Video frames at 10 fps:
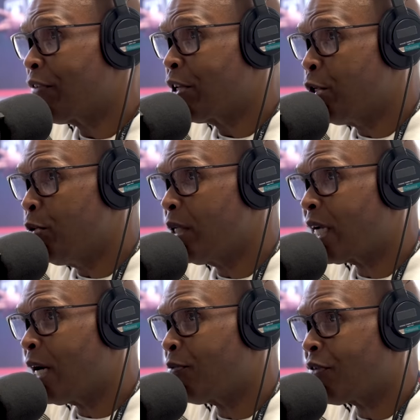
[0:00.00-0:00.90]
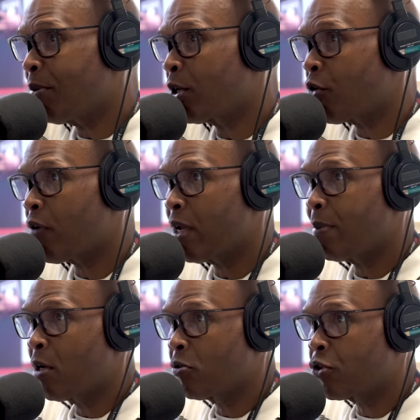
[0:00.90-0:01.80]
for you to come from the crib
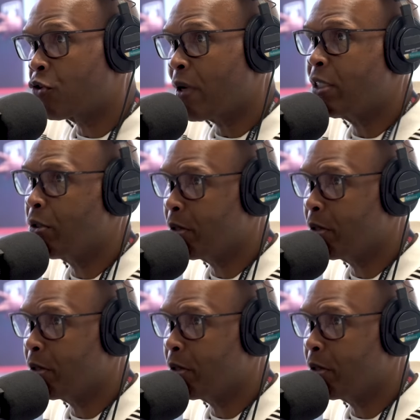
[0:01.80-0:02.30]
and go straight to